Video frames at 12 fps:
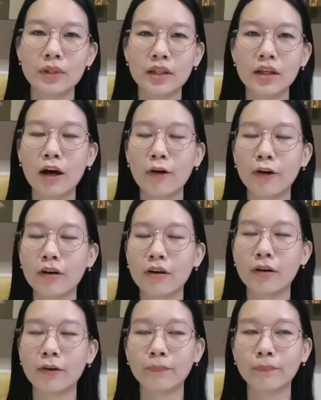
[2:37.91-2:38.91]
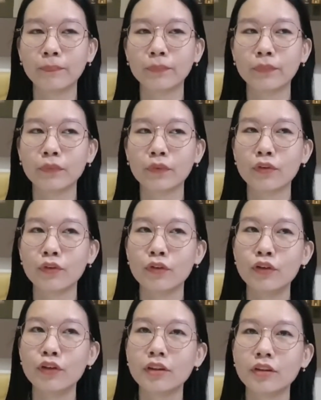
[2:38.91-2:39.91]
be a
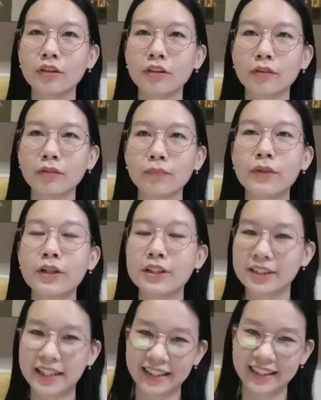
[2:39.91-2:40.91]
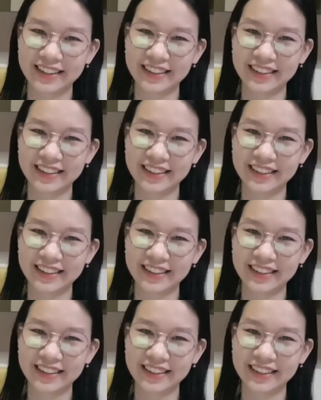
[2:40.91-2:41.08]
good person.